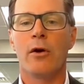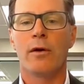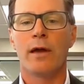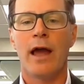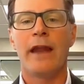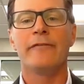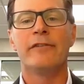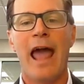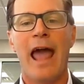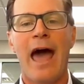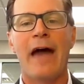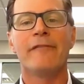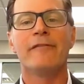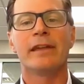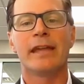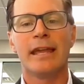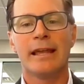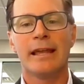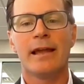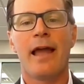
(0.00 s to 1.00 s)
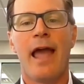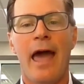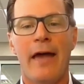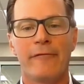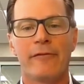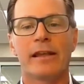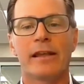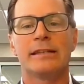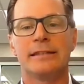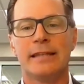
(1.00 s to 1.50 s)
kind of an
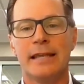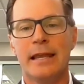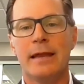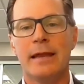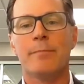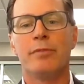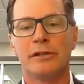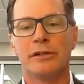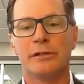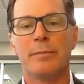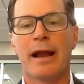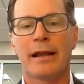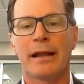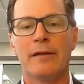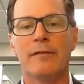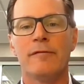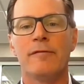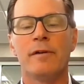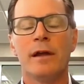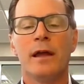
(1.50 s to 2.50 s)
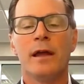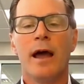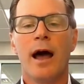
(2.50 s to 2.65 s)
advocacy perspective.